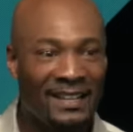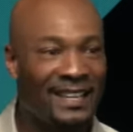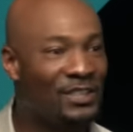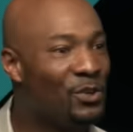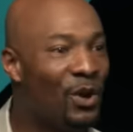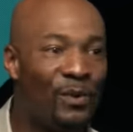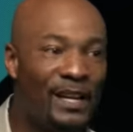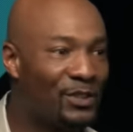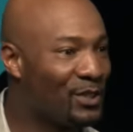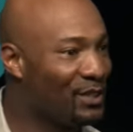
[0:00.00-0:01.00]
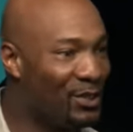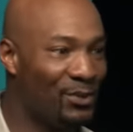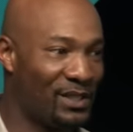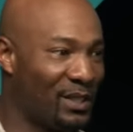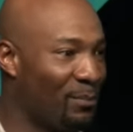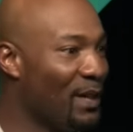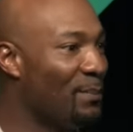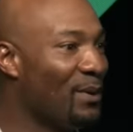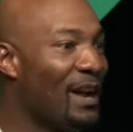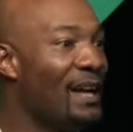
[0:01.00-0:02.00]
that you don't introduce to
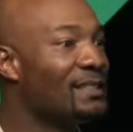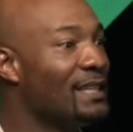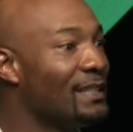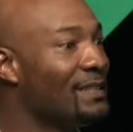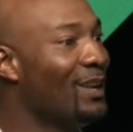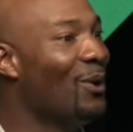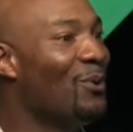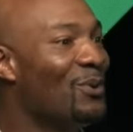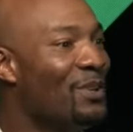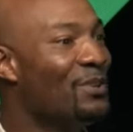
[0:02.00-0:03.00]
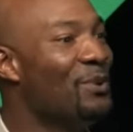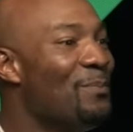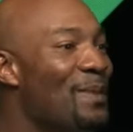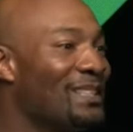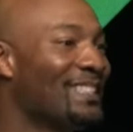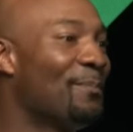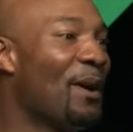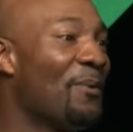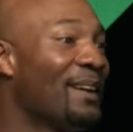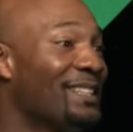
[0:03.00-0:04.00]
people. God says, No, you're messing up
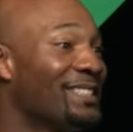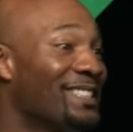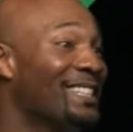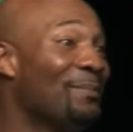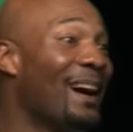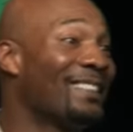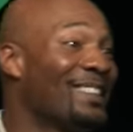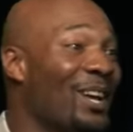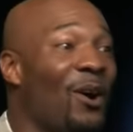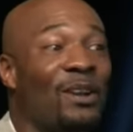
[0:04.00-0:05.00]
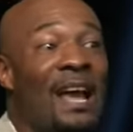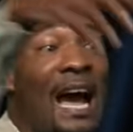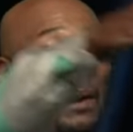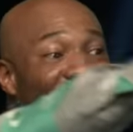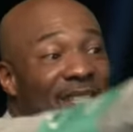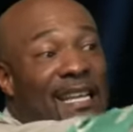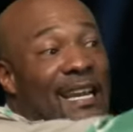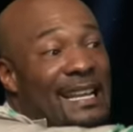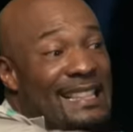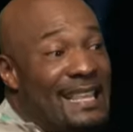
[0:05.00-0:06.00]
our relationship. I thought I was
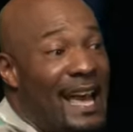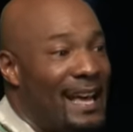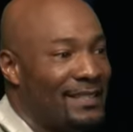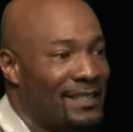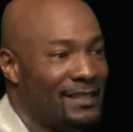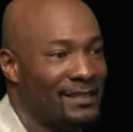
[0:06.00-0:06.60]
getting that.